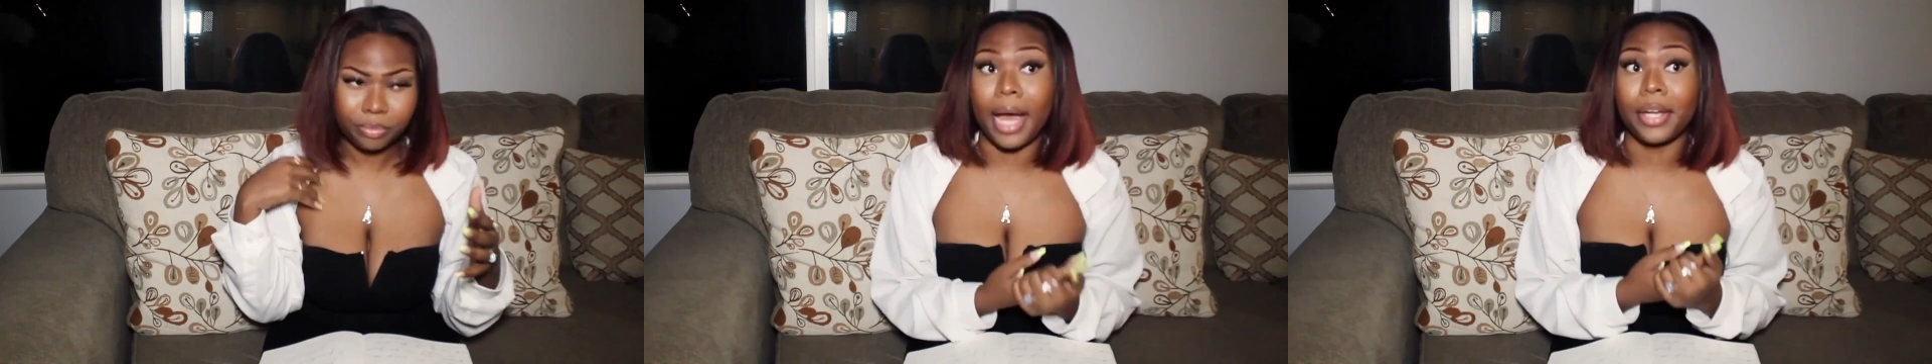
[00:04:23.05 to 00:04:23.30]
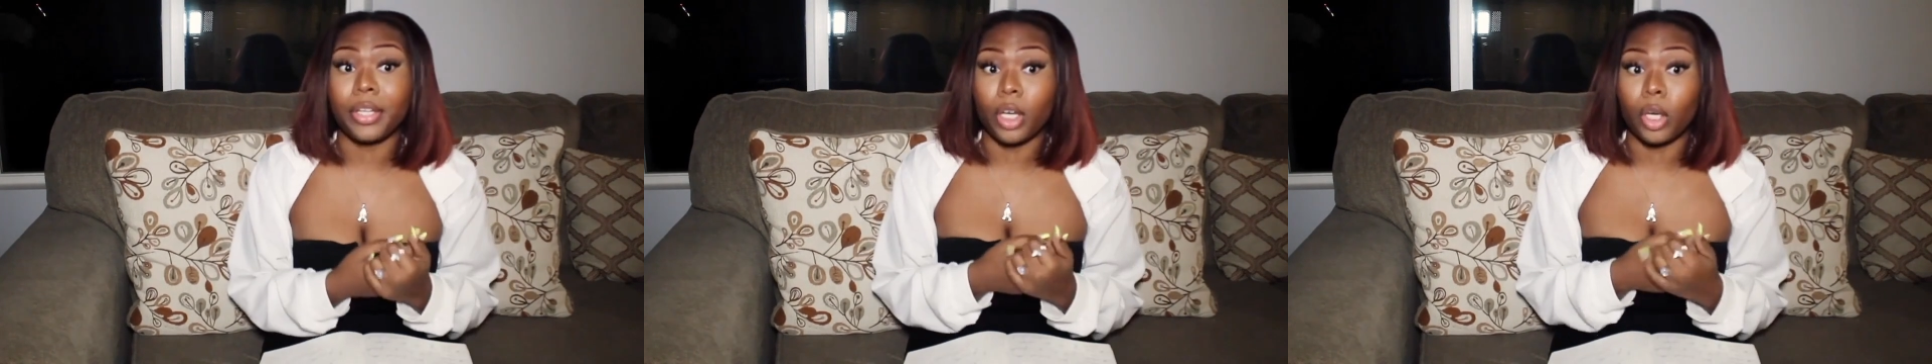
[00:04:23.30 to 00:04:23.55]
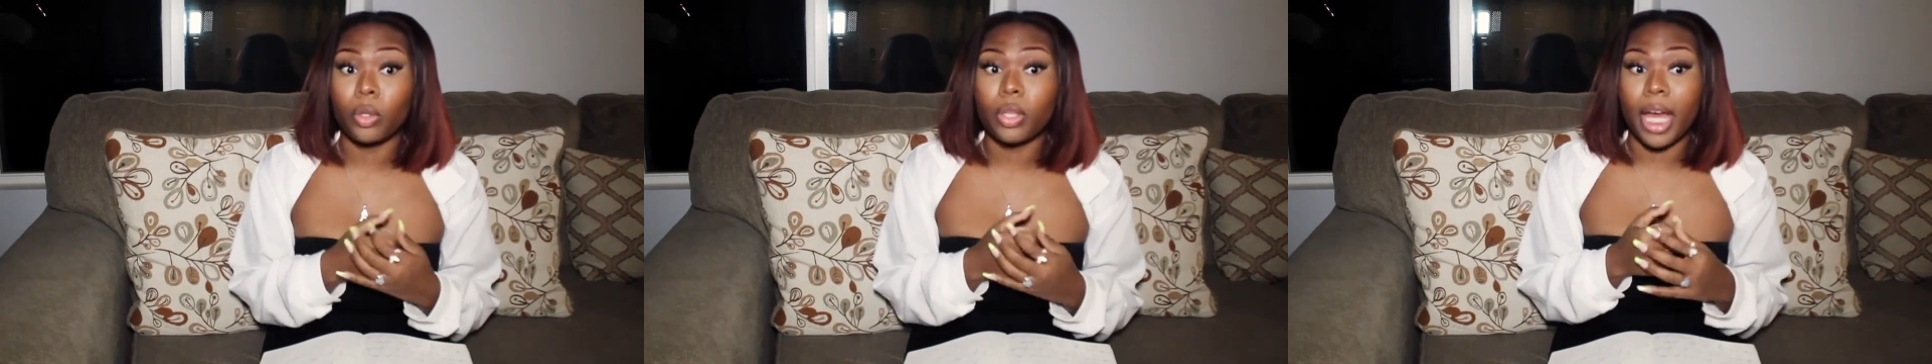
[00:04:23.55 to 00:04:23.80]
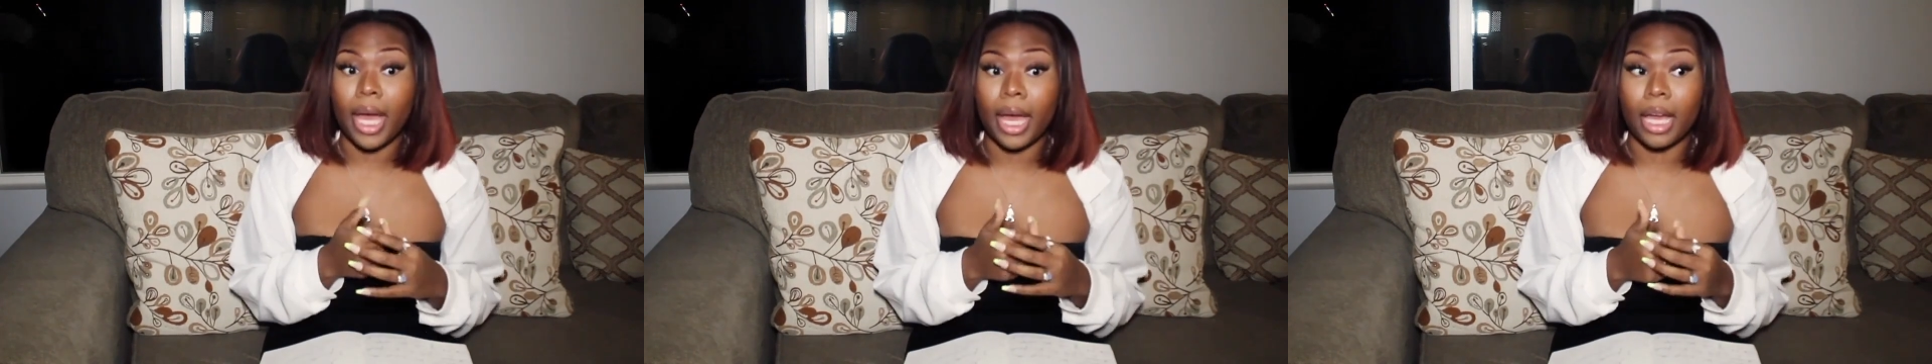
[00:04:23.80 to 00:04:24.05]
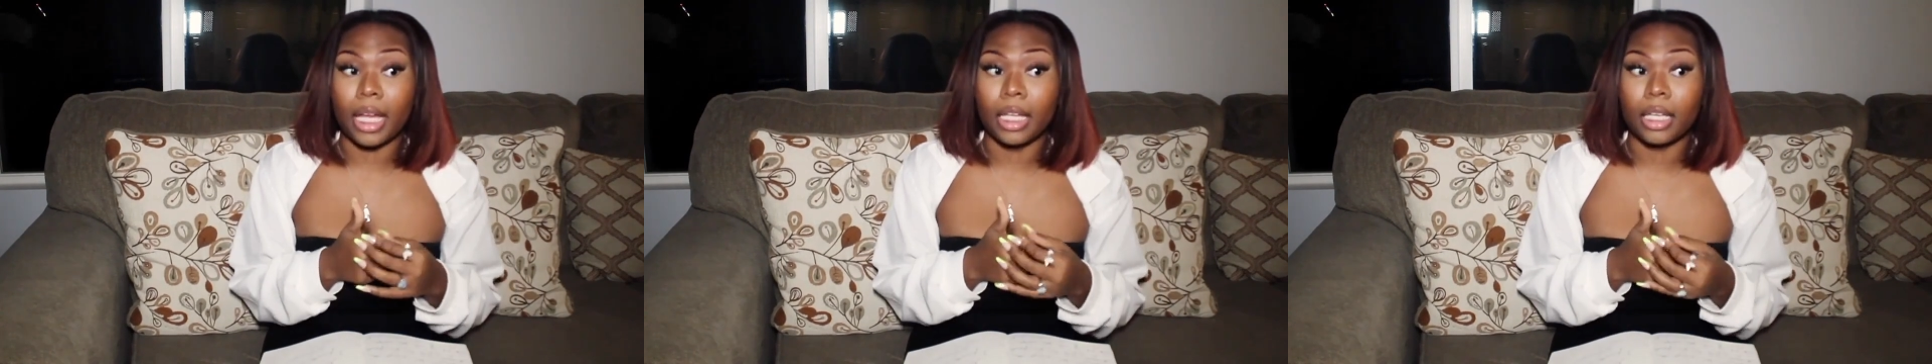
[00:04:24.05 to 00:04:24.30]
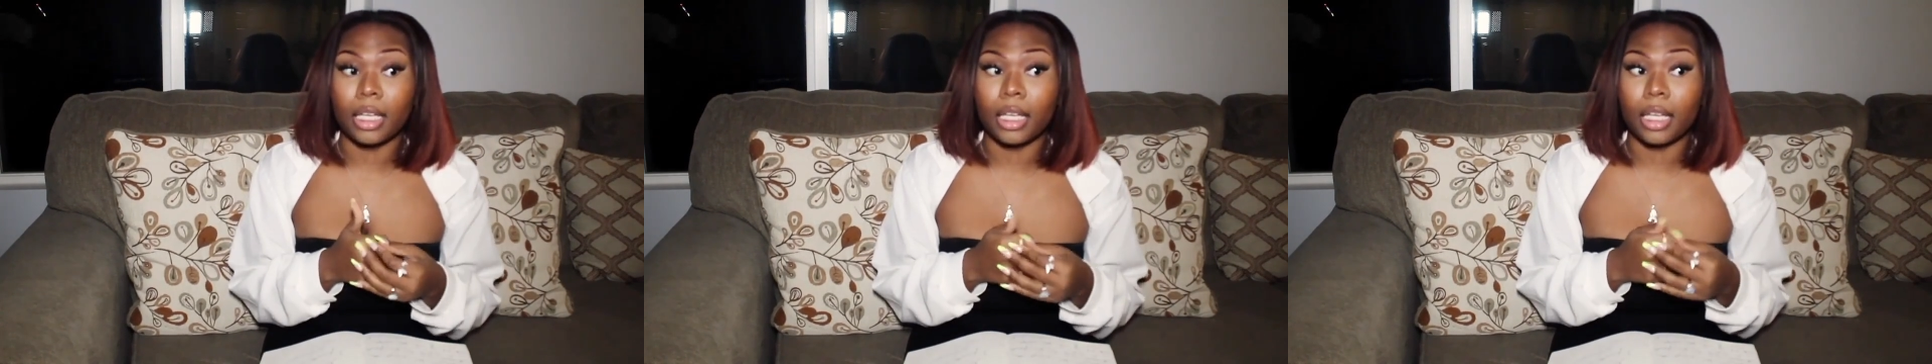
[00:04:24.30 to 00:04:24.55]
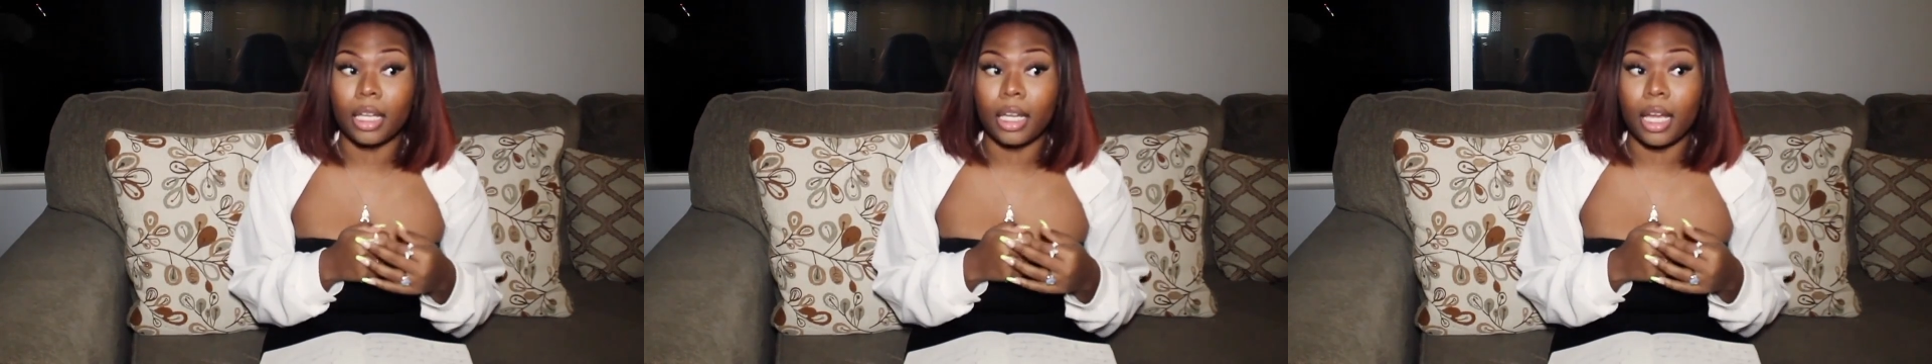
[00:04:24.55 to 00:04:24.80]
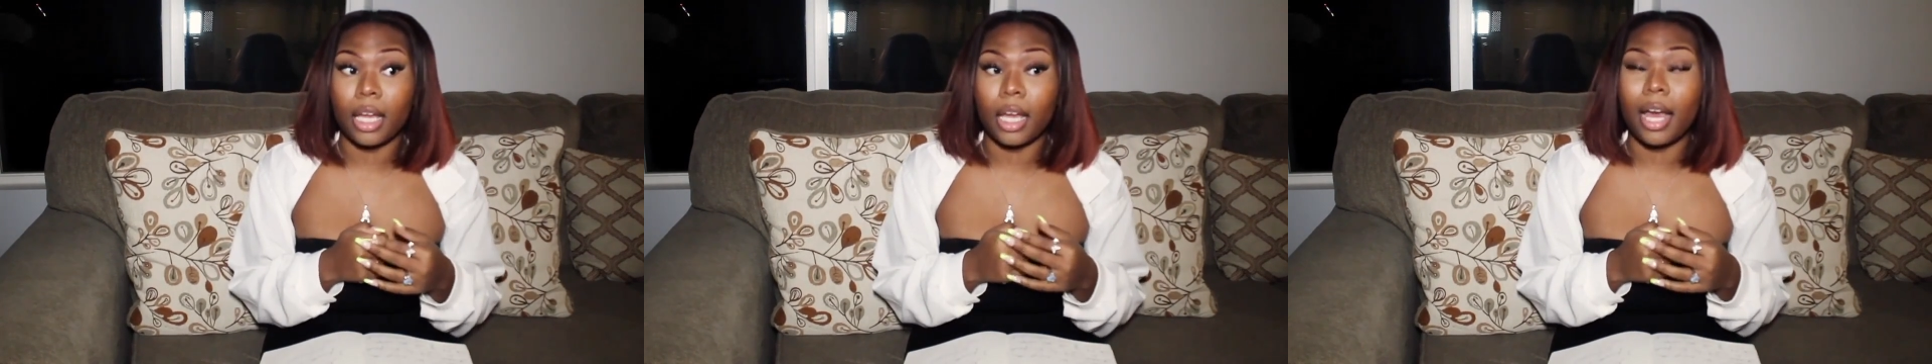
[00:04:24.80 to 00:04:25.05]
I know that
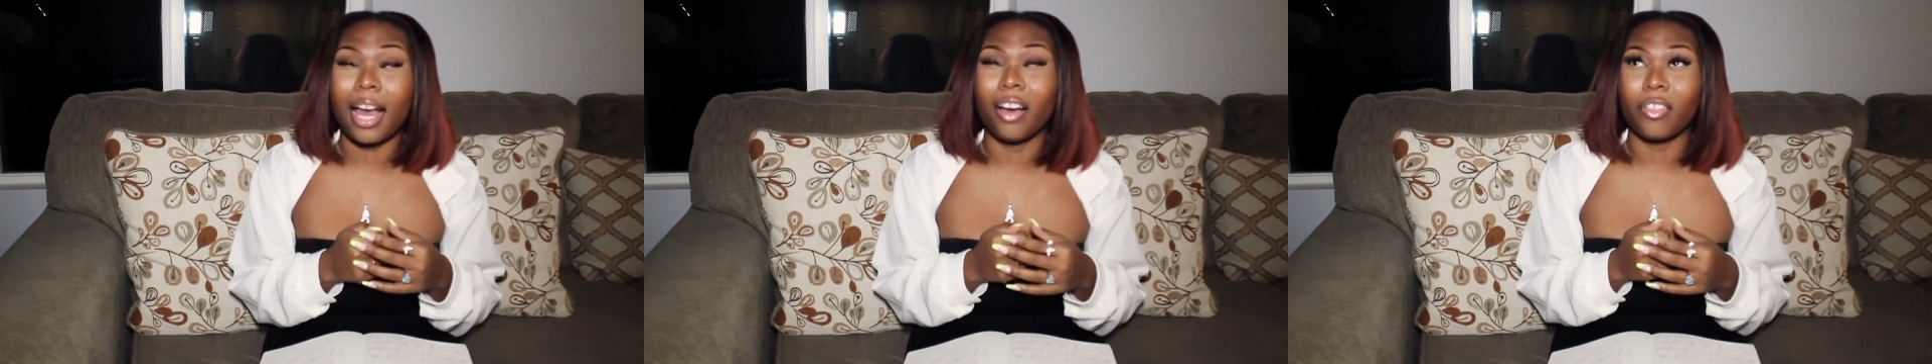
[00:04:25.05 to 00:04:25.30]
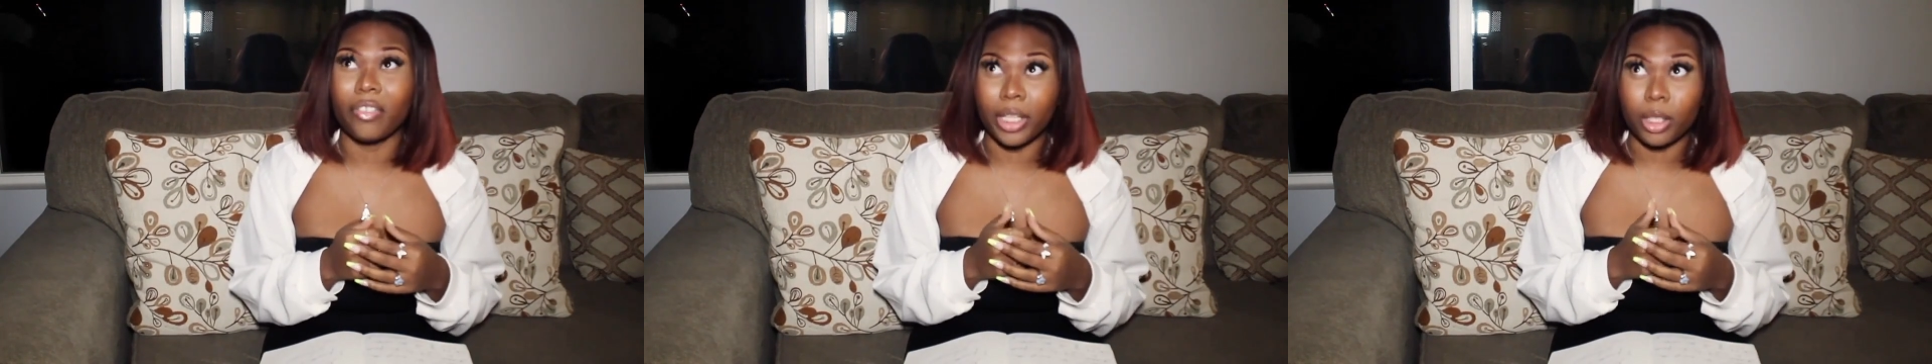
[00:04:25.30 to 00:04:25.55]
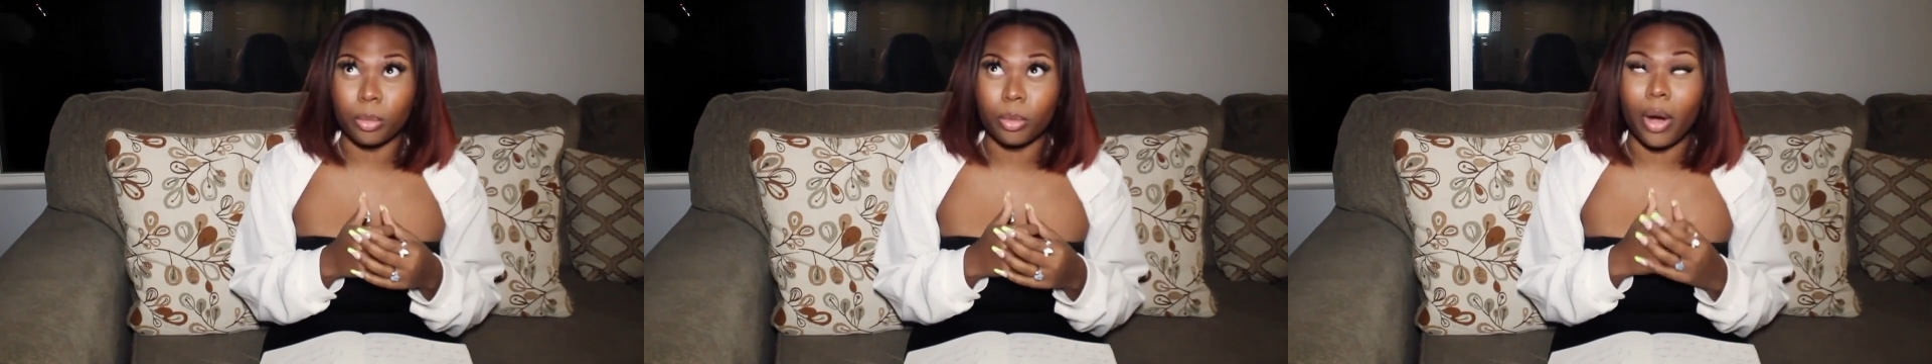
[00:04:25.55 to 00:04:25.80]
Available,